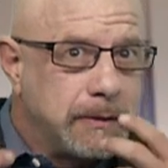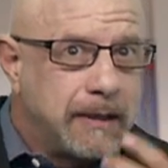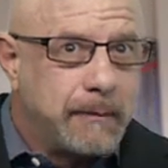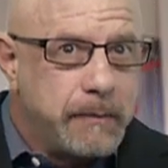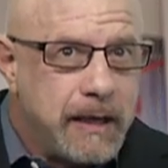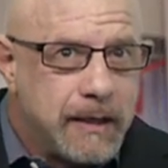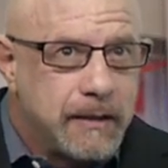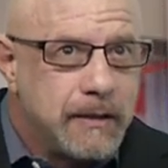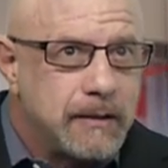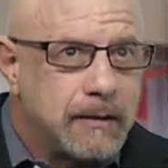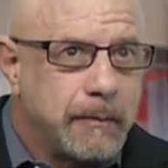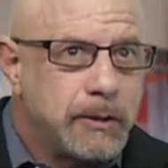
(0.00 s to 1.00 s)
what that
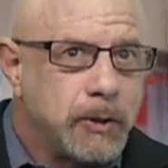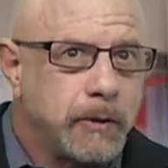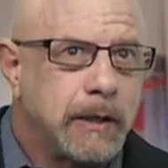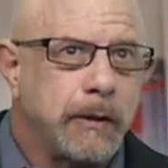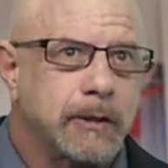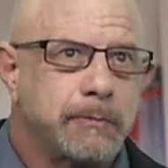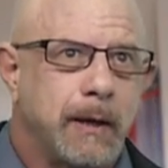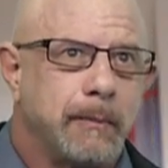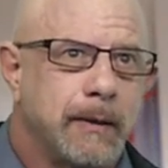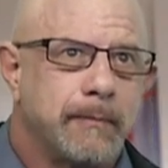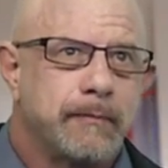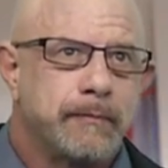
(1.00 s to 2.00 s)
means, let me show you another
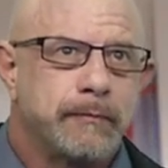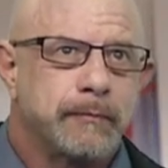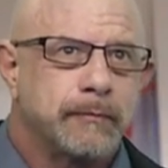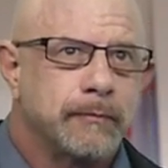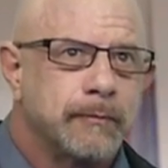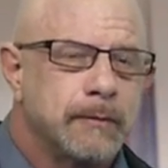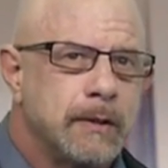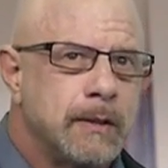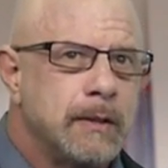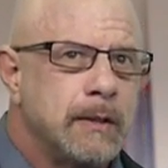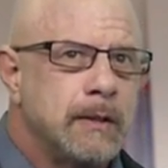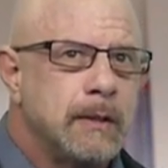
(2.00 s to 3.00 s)
experiment.
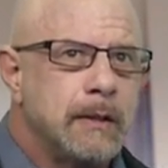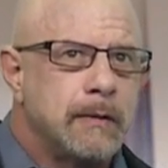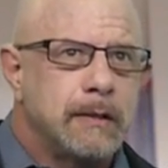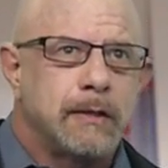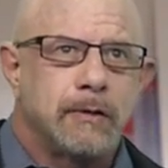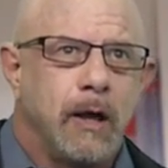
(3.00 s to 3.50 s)
This is